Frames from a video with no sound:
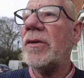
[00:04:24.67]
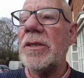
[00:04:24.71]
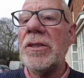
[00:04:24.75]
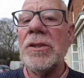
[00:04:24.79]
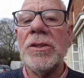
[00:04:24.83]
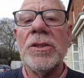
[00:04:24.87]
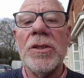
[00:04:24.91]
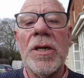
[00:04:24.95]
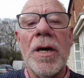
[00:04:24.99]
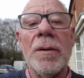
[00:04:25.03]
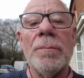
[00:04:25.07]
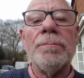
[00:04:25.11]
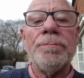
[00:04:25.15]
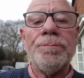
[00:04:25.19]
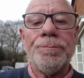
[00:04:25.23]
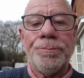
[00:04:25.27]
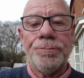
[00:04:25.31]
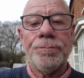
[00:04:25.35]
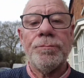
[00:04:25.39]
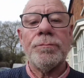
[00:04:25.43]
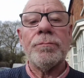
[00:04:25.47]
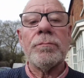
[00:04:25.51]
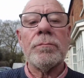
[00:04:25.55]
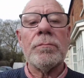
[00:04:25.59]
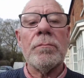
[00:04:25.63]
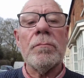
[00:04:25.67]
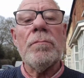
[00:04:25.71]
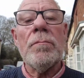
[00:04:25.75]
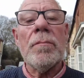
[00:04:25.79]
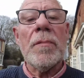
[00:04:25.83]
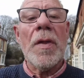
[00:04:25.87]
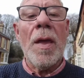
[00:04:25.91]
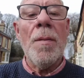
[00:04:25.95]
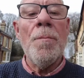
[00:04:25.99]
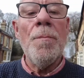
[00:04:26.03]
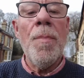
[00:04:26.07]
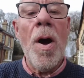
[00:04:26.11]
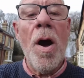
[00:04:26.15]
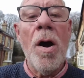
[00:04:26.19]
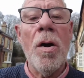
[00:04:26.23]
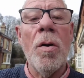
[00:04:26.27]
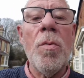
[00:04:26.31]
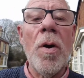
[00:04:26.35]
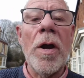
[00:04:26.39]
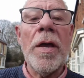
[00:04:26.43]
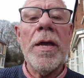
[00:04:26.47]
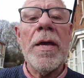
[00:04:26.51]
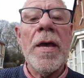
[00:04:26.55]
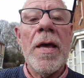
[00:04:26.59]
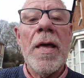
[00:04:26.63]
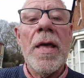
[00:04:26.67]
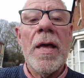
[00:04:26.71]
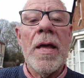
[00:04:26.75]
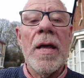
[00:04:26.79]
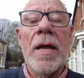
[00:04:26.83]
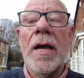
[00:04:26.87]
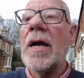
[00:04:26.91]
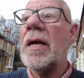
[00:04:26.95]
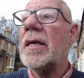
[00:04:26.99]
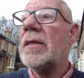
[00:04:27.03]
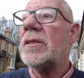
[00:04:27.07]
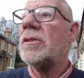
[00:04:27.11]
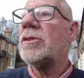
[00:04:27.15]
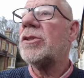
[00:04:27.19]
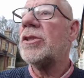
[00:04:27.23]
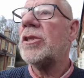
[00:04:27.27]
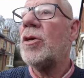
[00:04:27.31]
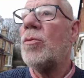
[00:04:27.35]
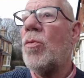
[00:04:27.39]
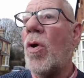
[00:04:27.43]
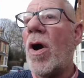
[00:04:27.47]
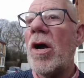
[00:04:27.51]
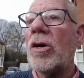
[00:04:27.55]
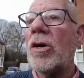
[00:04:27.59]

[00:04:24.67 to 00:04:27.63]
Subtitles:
in Barkway, and see what